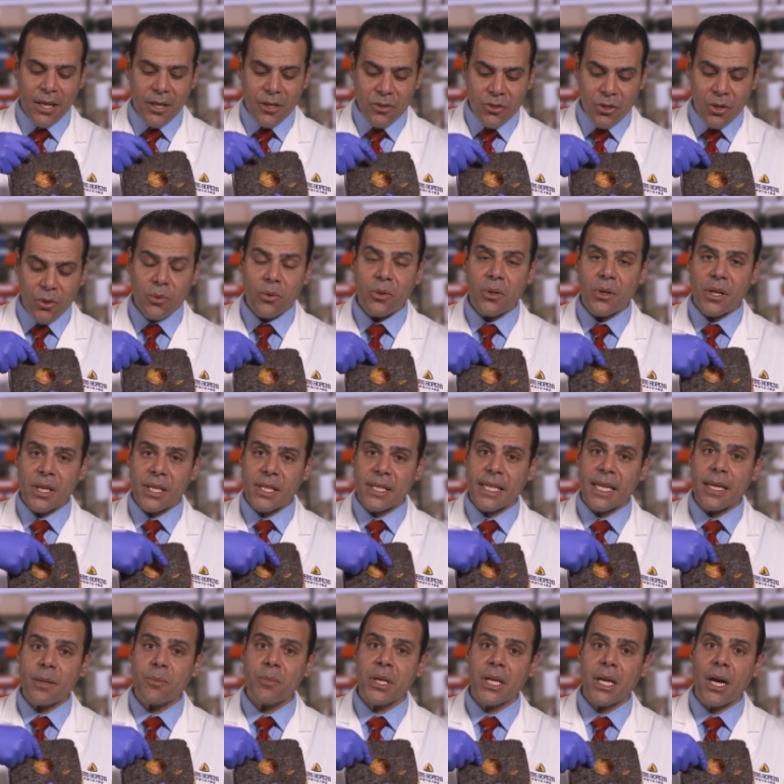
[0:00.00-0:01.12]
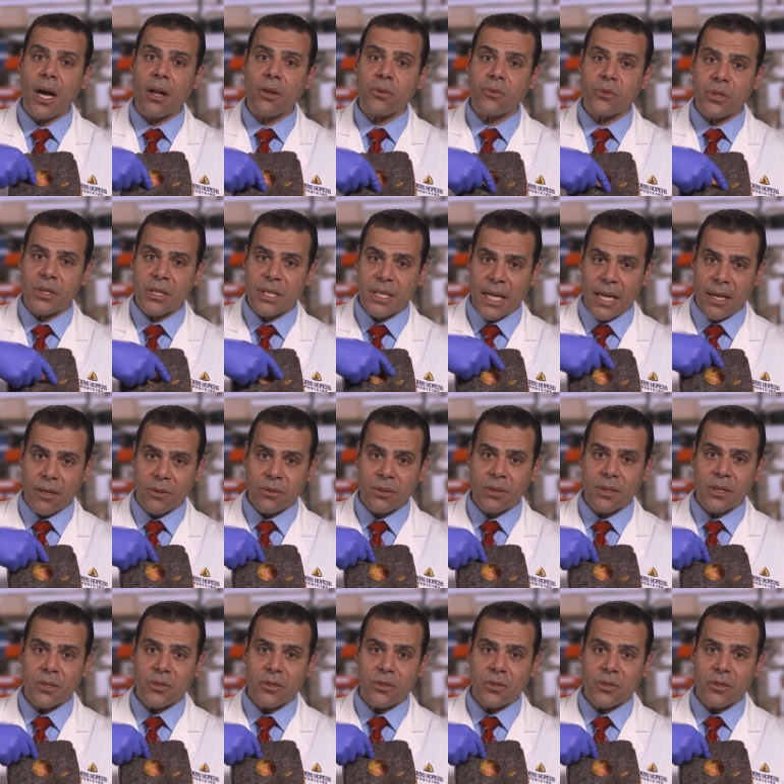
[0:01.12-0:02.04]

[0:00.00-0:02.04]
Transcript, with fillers: So this can be ultrasound.